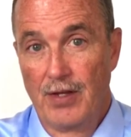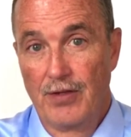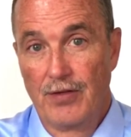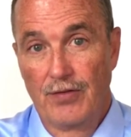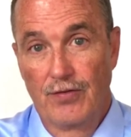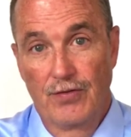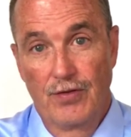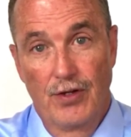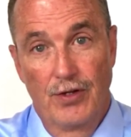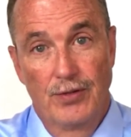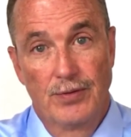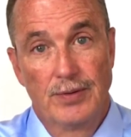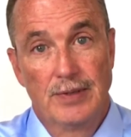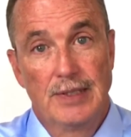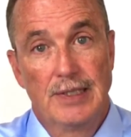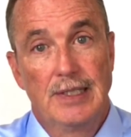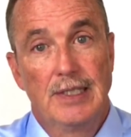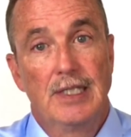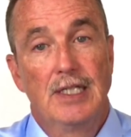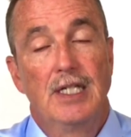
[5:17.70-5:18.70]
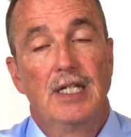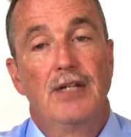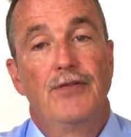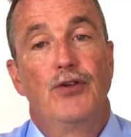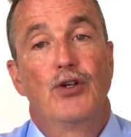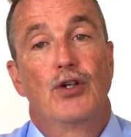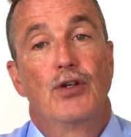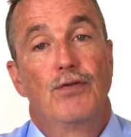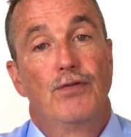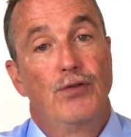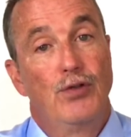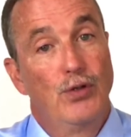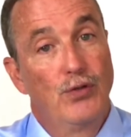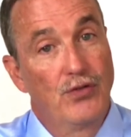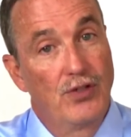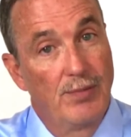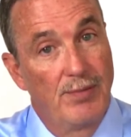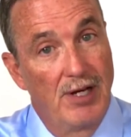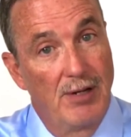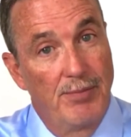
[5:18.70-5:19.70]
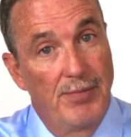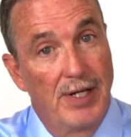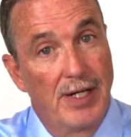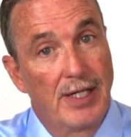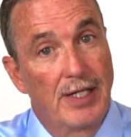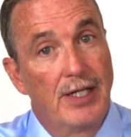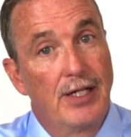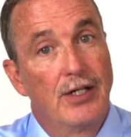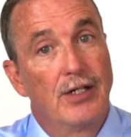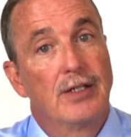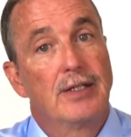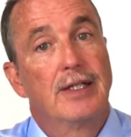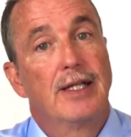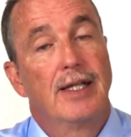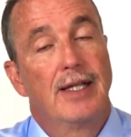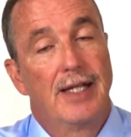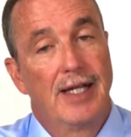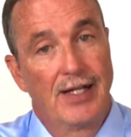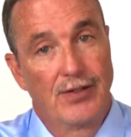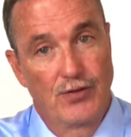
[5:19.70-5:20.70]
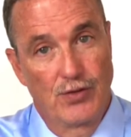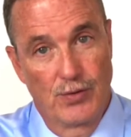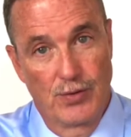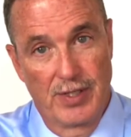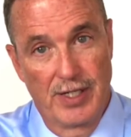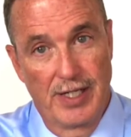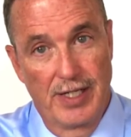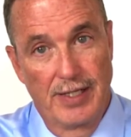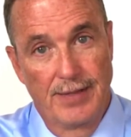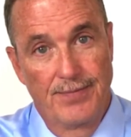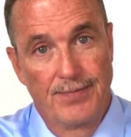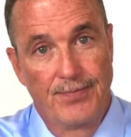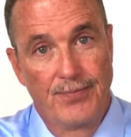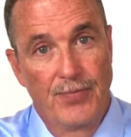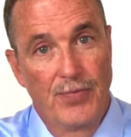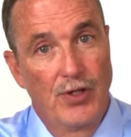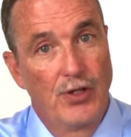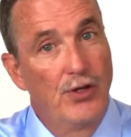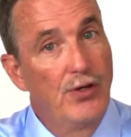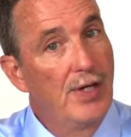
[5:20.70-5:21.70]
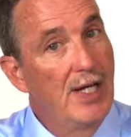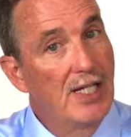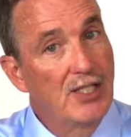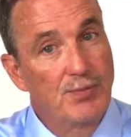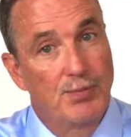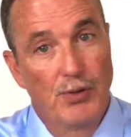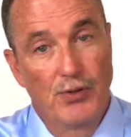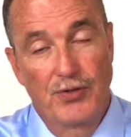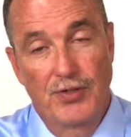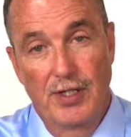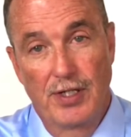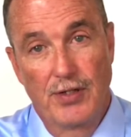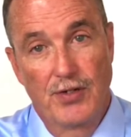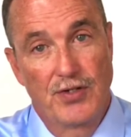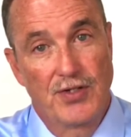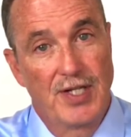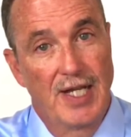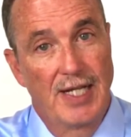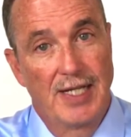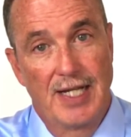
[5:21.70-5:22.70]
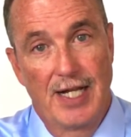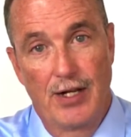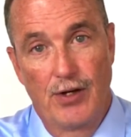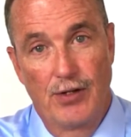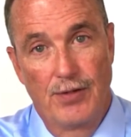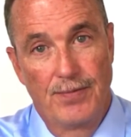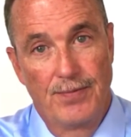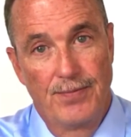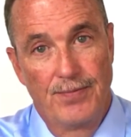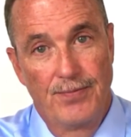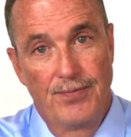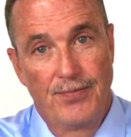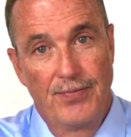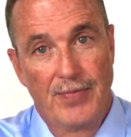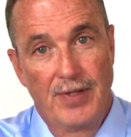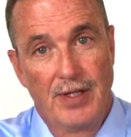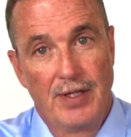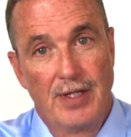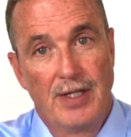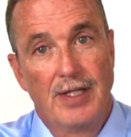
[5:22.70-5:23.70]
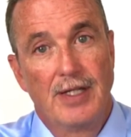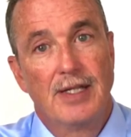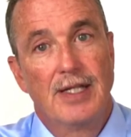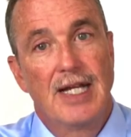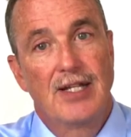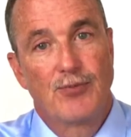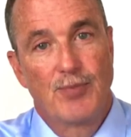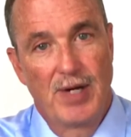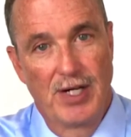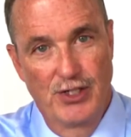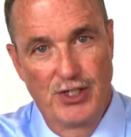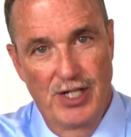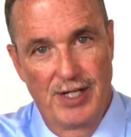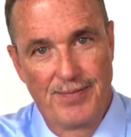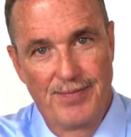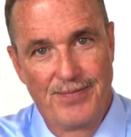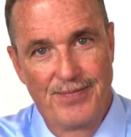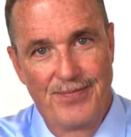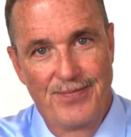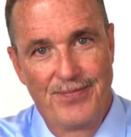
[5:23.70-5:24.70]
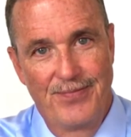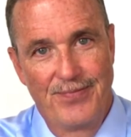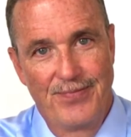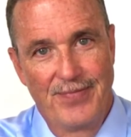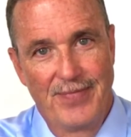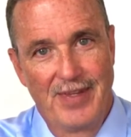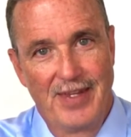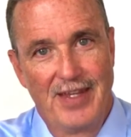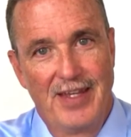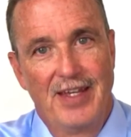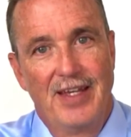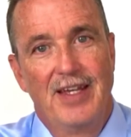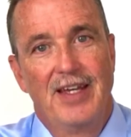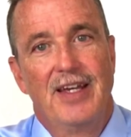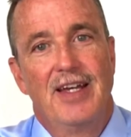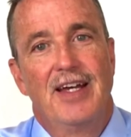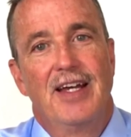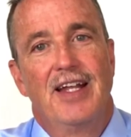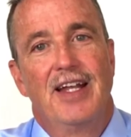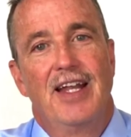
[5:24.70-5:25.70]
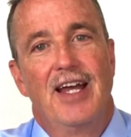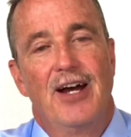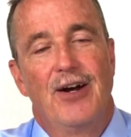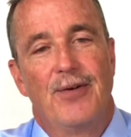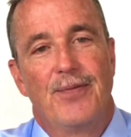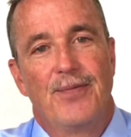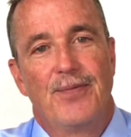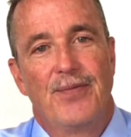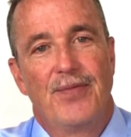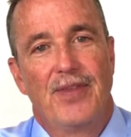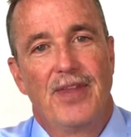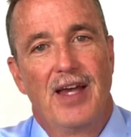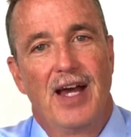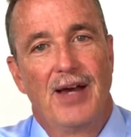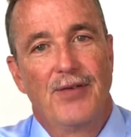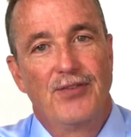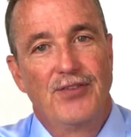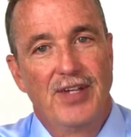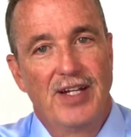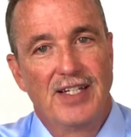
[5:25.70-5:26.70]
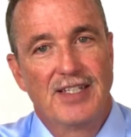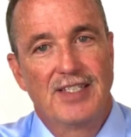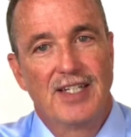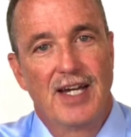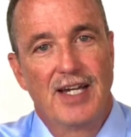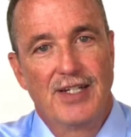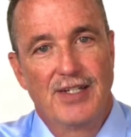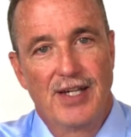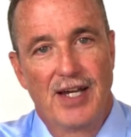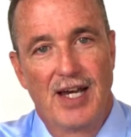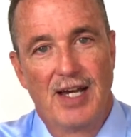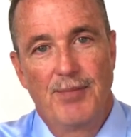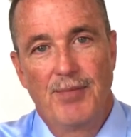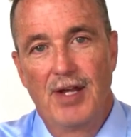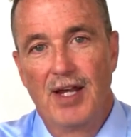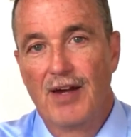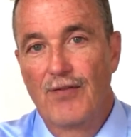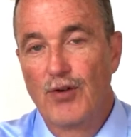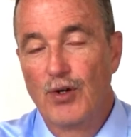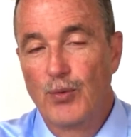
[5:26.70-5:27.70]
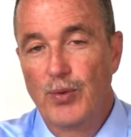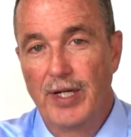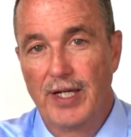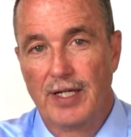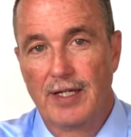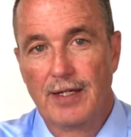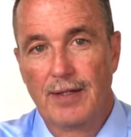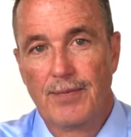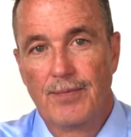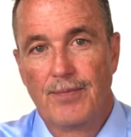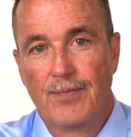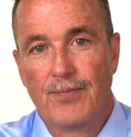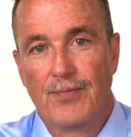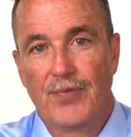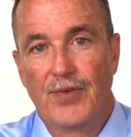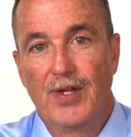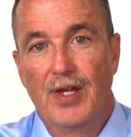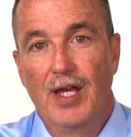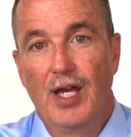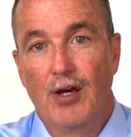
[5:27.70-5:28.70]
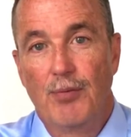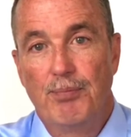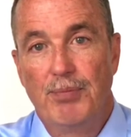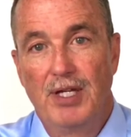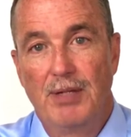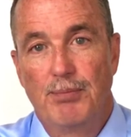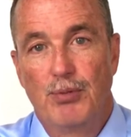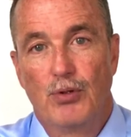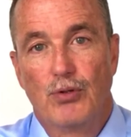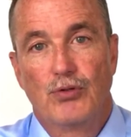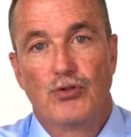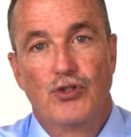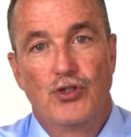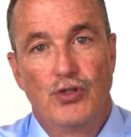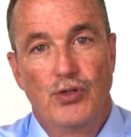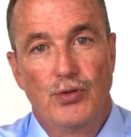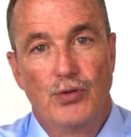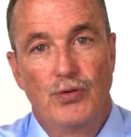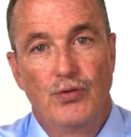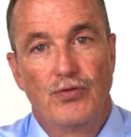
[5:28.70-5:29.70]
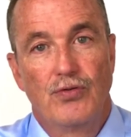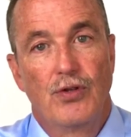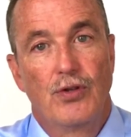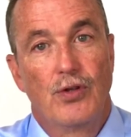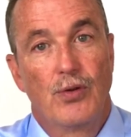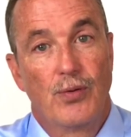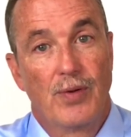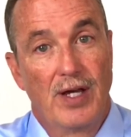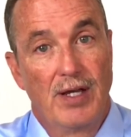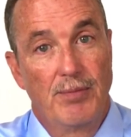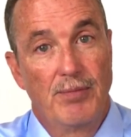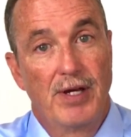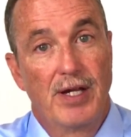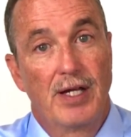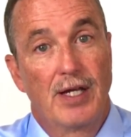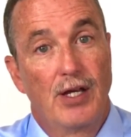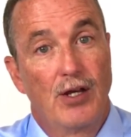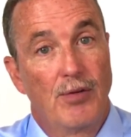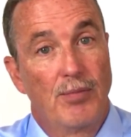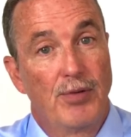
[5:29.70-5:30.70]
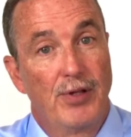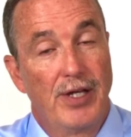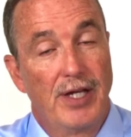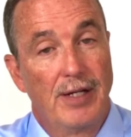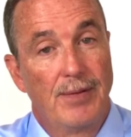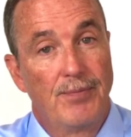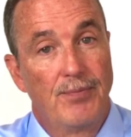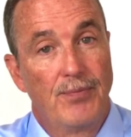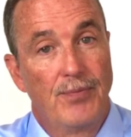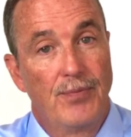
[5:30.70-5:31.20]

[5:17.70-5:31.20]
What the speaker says: So if you're confused about Medicare, that's okay. You're not supposed to understand that all. That's my job. Now, I've set aside time every week to help people choose the right Medicare plan.